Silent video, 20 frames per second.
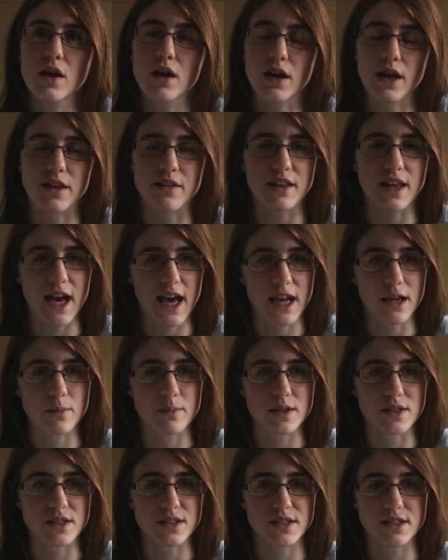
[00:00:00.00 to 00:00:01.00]
like the
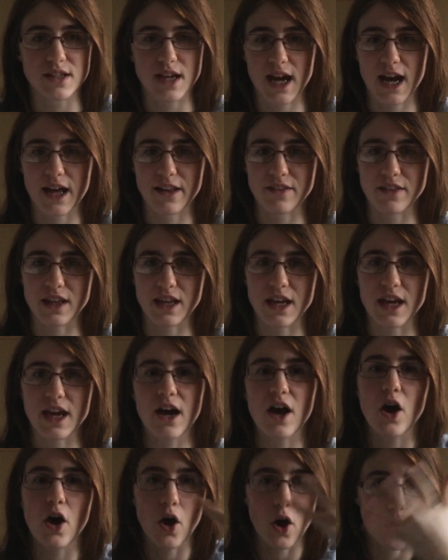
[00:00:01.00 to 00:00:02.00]
elements and the
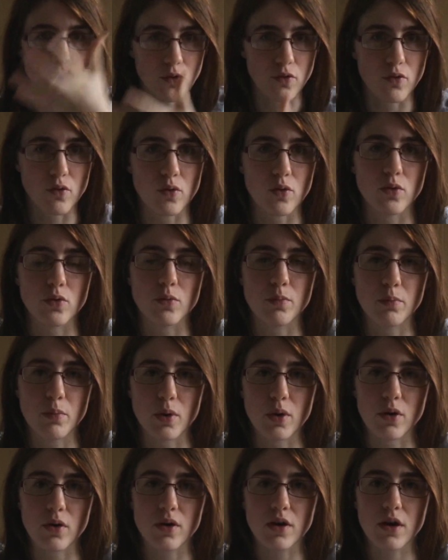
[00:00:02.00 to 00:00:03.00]
overall
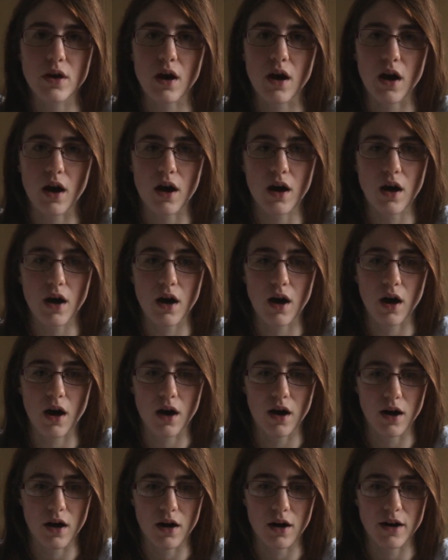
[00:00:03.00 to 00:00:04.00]
book
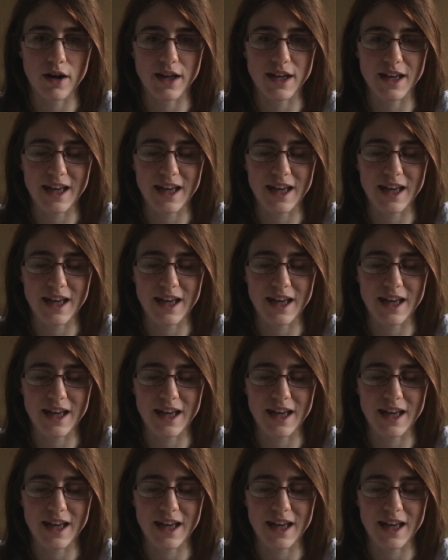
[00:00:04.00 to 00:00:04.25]
are